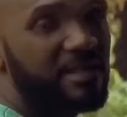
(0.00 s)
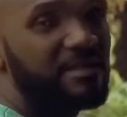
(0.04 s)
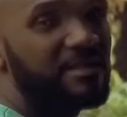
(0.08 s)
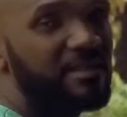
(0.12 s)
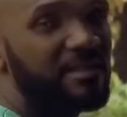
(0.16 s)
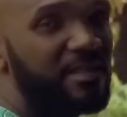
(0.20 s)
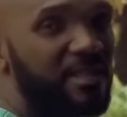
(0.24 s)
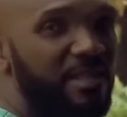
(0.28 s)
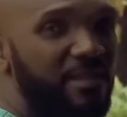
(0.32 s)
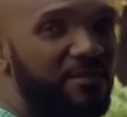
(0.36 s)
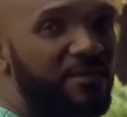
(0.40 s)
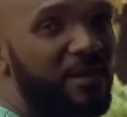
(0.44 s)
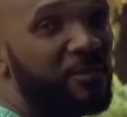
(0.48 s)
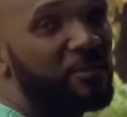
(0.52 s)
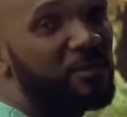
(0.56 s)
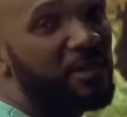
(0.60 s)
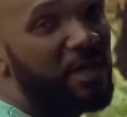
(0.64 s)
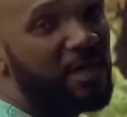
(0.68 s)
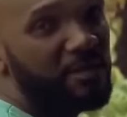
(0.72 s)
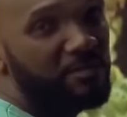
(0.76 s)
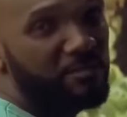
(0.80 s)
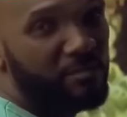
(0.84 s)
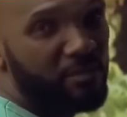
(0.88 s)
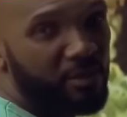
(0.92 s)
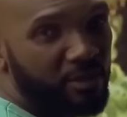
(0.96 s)
and see if I
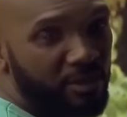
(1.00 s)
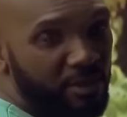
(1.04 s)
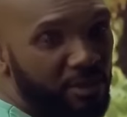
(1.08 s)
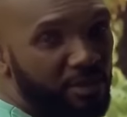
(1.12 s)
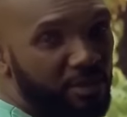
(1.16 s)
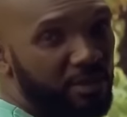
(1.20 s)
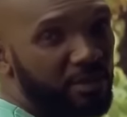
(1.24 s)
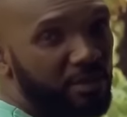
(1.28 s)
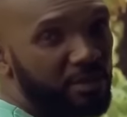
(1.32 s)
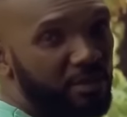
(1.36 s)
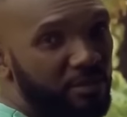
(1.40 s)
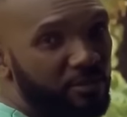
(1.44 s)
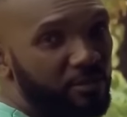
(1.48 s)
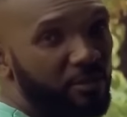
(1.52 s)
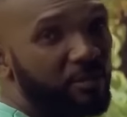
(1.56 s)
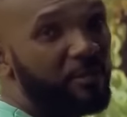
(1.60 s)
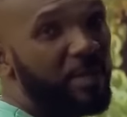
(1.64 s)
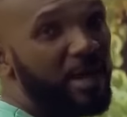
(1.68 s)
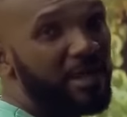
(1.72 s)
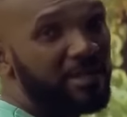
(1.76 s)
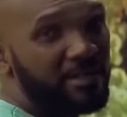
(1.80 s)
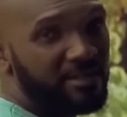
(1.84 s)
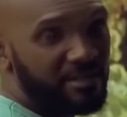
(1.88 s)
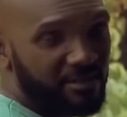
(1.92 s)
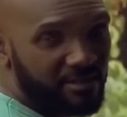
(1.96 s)
will get money
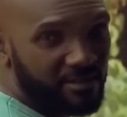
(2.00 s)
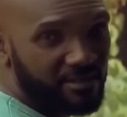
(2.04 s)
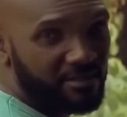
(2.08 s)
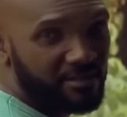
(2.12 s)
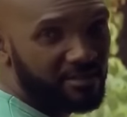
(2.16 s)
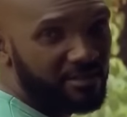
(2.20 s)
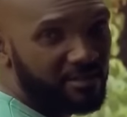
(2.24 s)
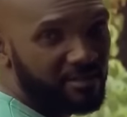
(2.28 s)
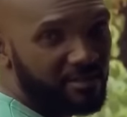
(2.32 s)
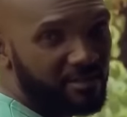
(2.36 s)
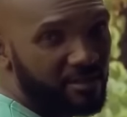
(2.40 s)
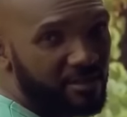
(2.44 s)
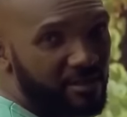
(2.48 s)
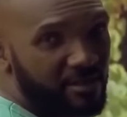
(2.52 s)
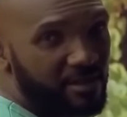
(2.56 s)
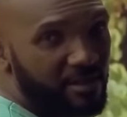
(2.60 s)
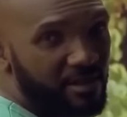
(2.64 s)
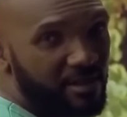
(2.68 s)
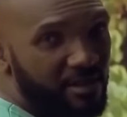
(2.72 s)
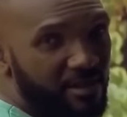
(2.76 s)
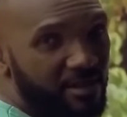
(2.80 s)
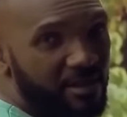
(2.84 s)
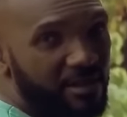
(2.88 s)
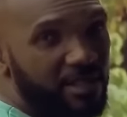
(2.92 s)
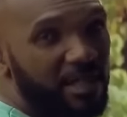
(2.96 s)
to buy things
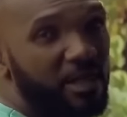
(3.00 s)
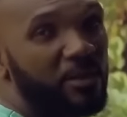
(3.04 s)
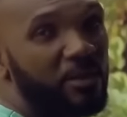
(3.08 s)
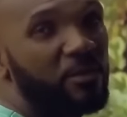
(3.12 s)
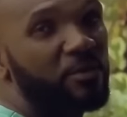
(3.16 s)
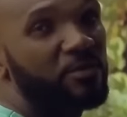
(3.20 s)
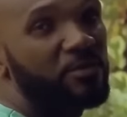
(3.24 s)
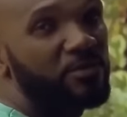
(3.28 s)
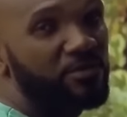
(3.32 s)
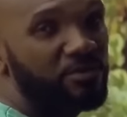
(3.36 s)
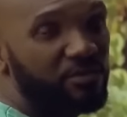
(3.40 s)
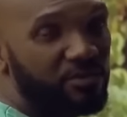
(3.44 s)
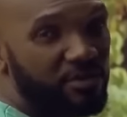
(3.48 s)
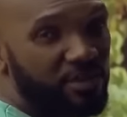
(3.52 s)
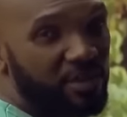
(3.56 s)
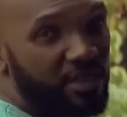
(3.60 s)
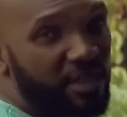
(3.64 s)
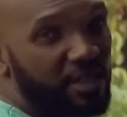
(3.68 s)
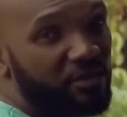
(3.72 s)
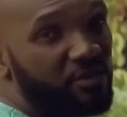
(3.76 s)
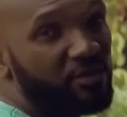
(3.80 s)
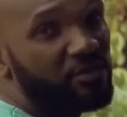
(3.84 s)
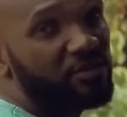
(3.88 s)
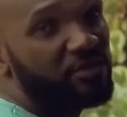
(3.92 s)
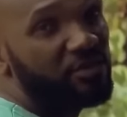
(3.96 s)
that we used to
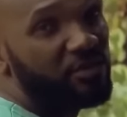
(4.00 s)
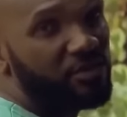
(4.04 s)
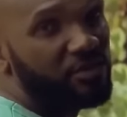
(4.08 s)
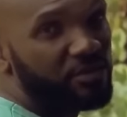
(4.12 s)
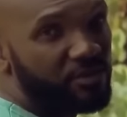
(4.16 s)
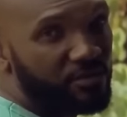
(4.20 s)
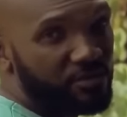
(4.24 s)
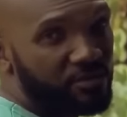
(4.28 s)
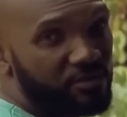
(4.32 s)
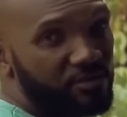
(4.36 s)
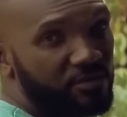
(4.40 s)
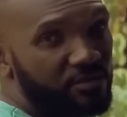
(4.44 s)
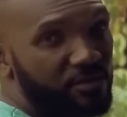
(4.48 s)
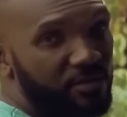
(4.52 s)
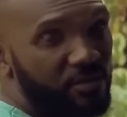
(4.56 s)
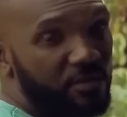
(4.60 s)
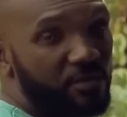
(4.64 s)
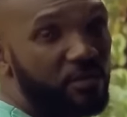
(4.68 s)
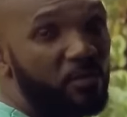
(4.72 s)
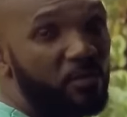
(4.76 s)
take her to Iyoju